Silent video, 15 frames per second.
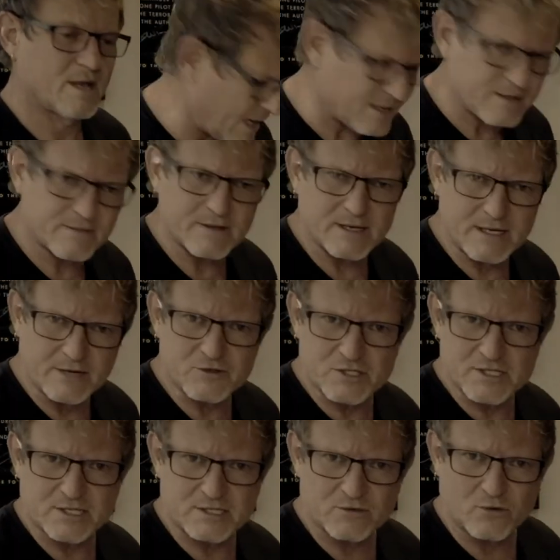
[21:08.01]
And an
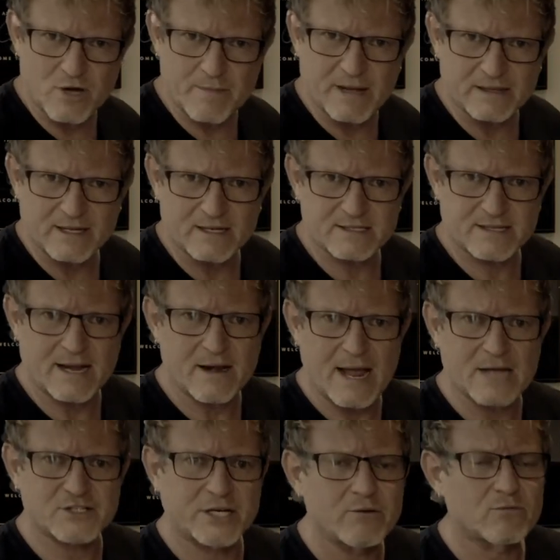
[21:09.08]
interesting story about that is they
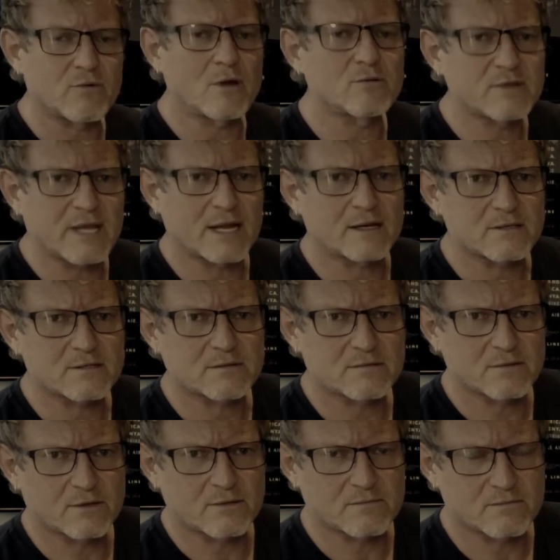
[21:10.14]
actually wrote that
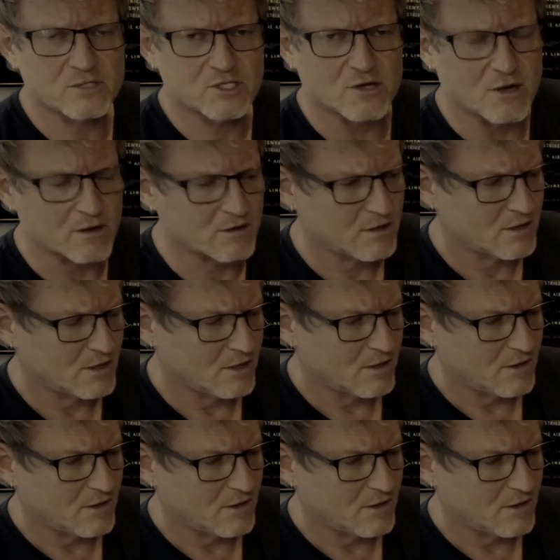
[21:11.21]
song